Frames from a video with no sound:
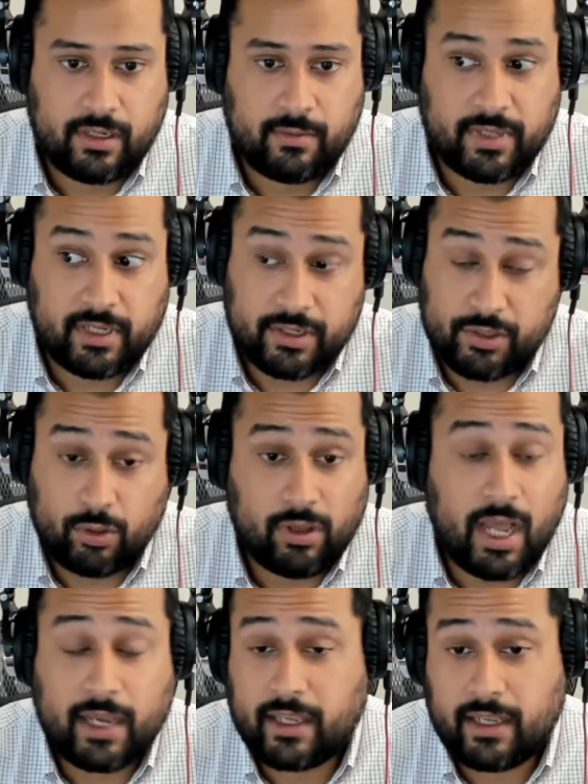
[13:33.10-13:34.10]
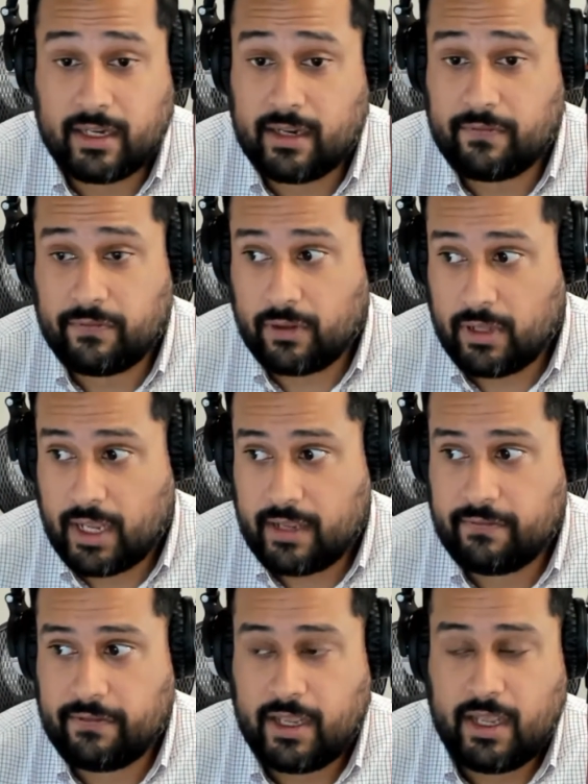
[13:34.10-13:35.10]
because you're locking it in for
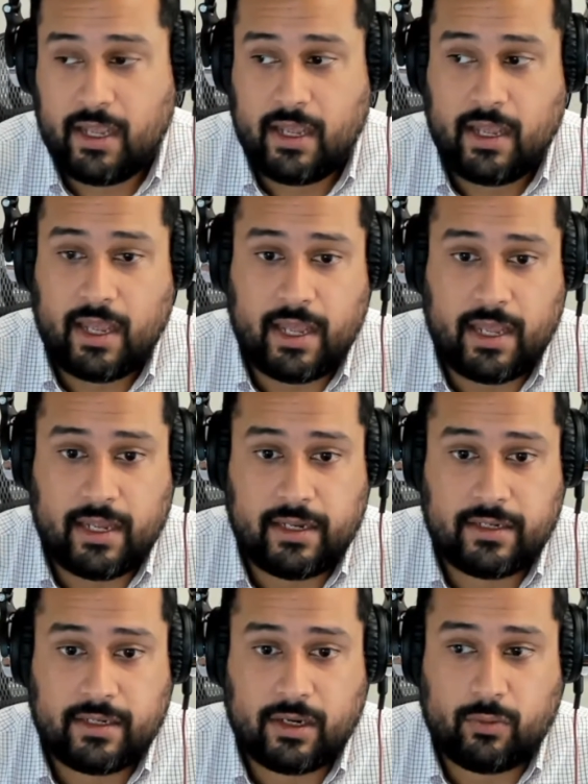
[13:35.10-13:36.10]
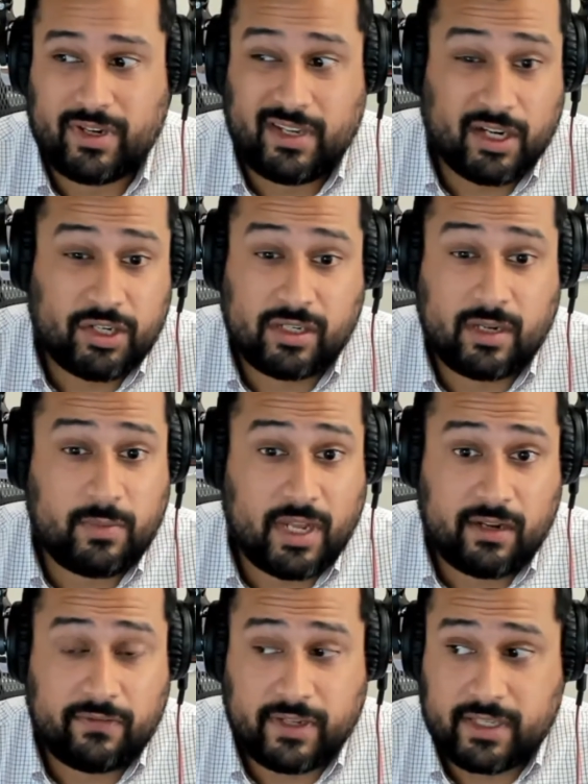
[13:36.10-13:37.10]
life, and a reduction in
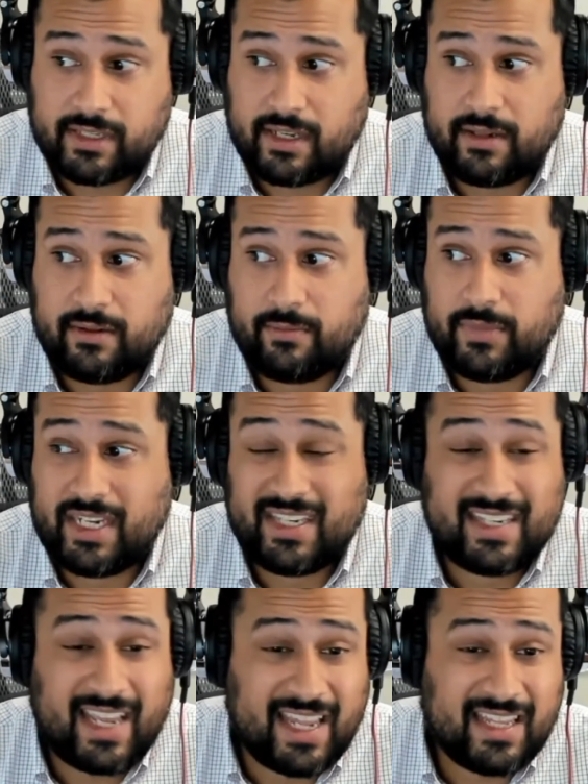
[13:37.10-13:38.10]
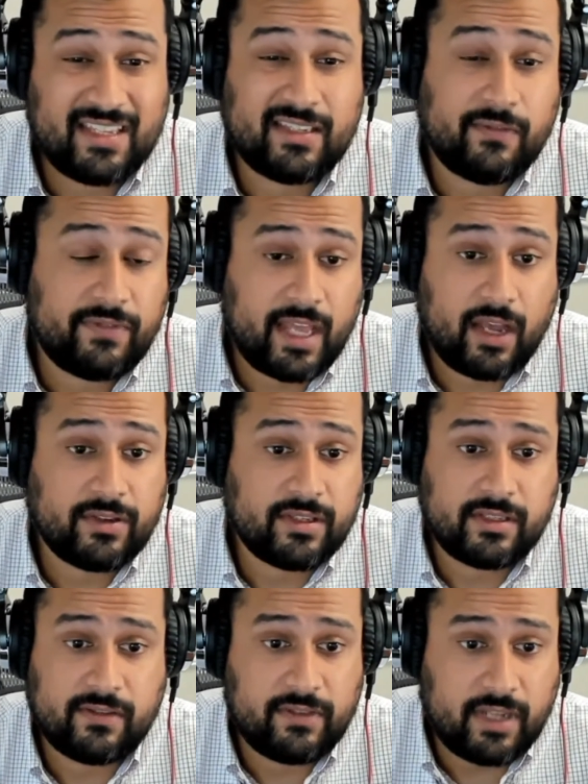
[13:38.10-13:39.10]
benefits can be tens of
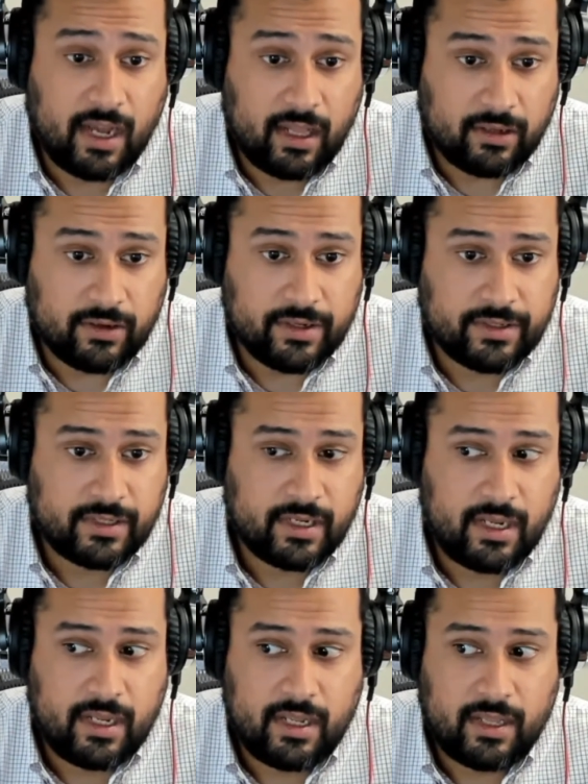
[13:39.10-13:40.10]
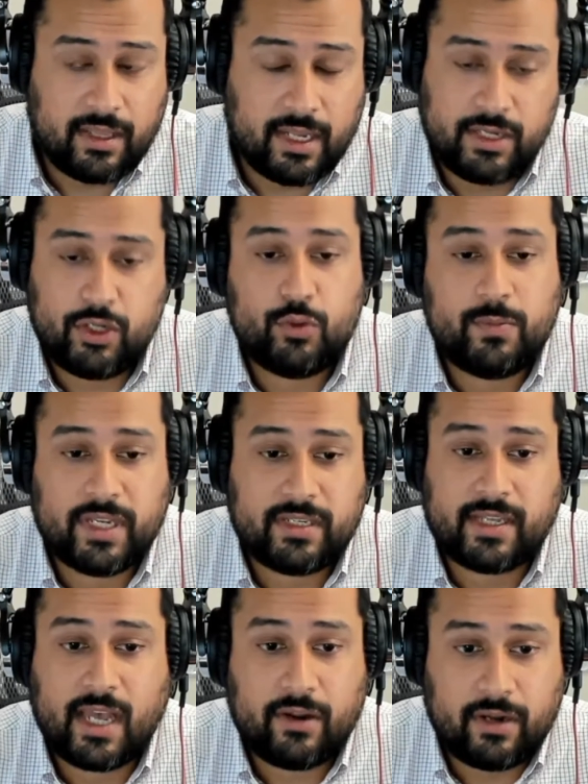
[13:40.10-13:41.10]
thousands of dollars that you
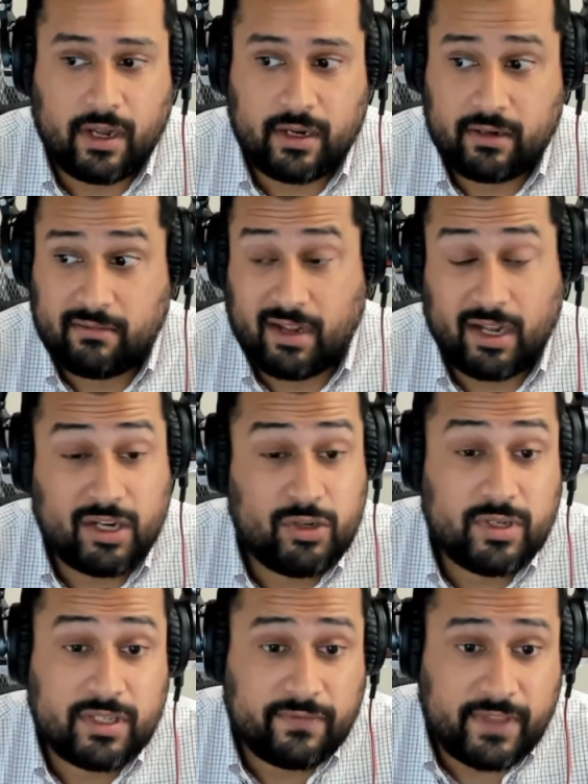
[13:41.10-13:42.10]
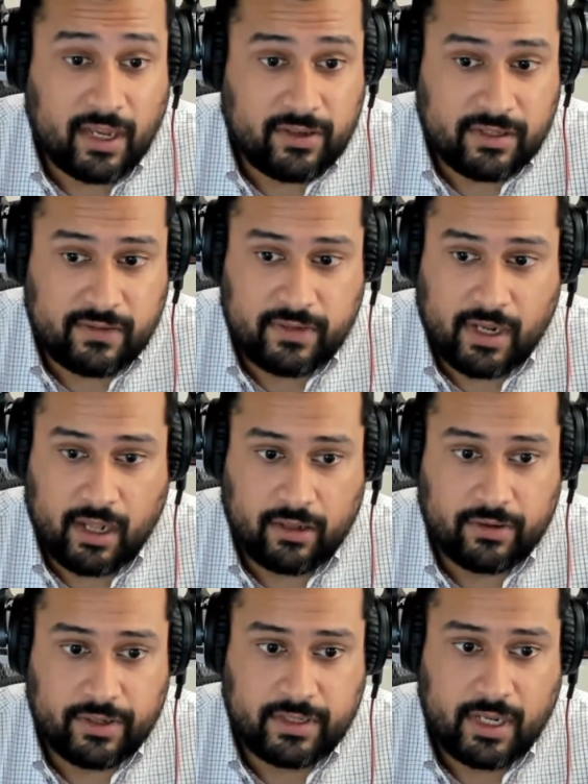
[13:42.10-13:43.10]
miss out on, hundreds of thousands of
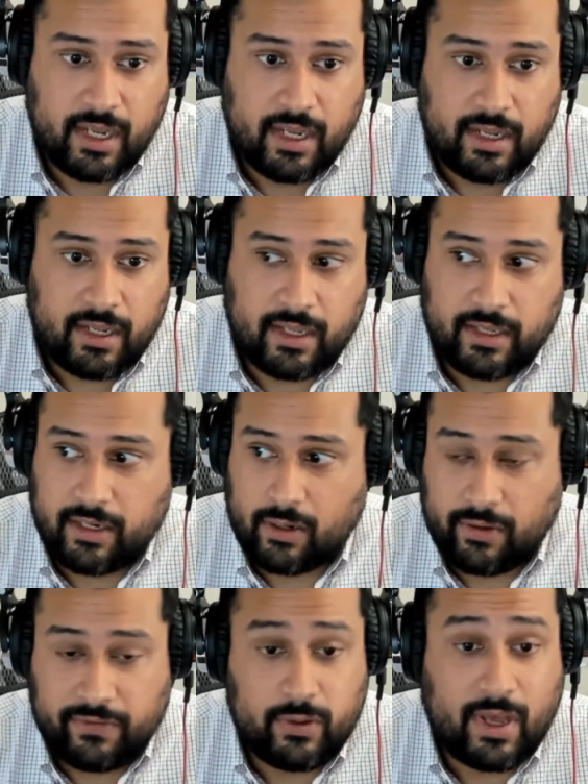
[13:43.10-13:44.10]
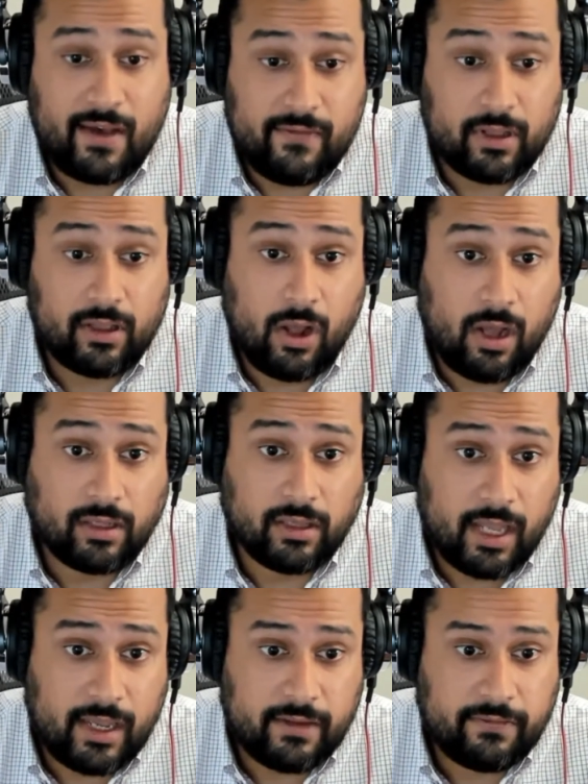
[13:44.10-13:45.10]
dollars, if you have a long
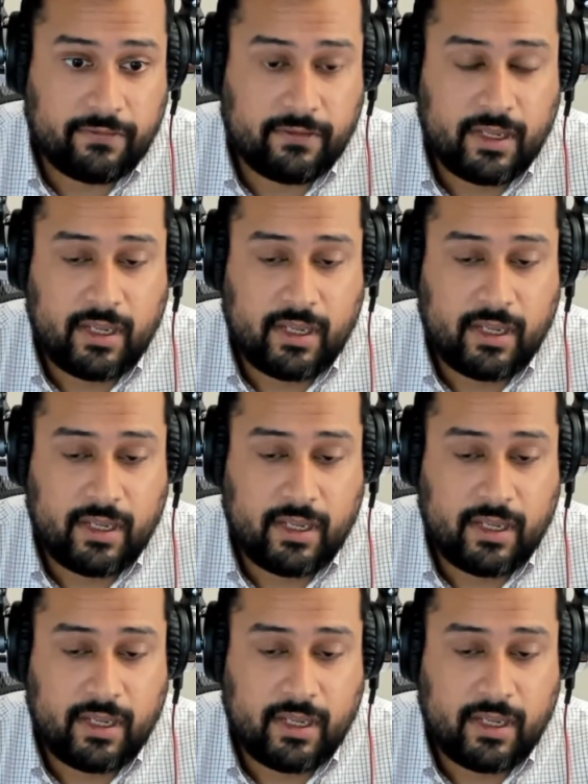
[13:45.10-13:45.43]
life,